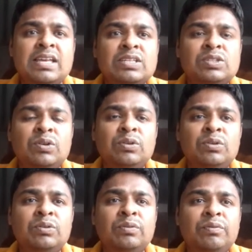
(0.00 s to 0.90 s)

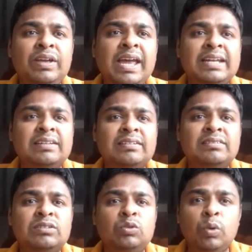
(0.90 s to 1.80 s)
So we get
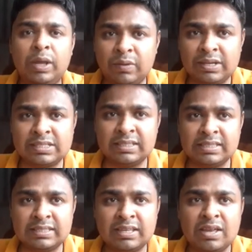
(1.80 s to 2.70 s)
two equations.